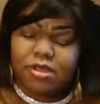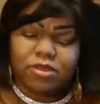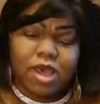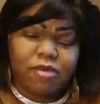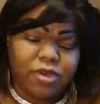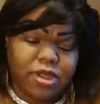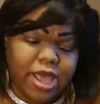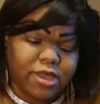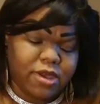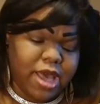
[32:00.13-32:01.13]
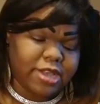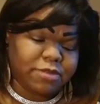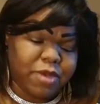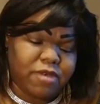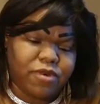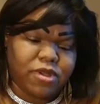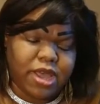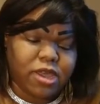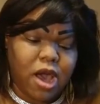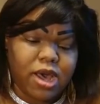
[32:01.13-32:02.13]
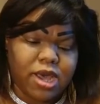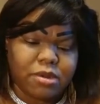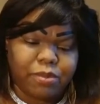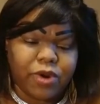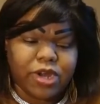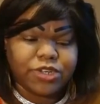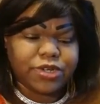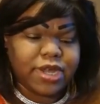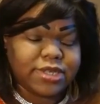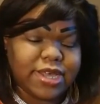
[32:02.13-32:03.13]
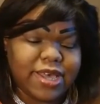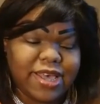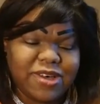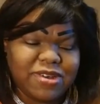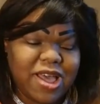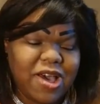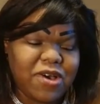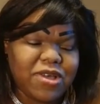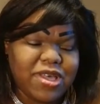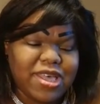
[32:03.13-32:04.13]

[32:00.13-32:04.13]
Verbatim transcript: So I feel like you guys may feel like y'all under pressure. They said, hell no.